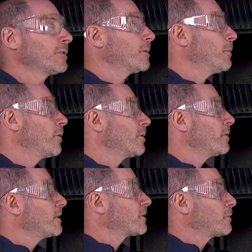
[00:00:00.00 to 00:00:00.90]
The
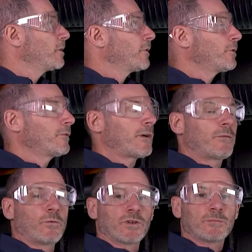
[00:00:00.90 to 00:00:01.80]
motor is 335
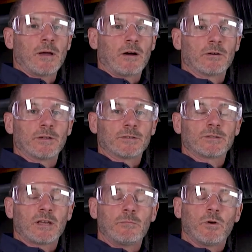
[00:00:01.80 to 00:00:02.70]
horsepower. It's the
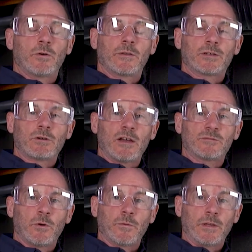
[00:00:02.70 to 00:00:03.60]
same motor that drives
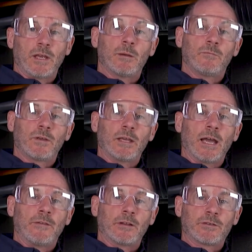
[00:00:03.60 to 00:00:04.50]
both the EMV
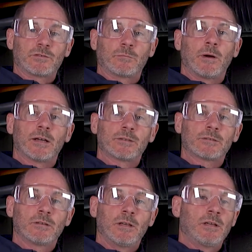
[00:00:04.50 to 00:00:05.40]
and the electric bus.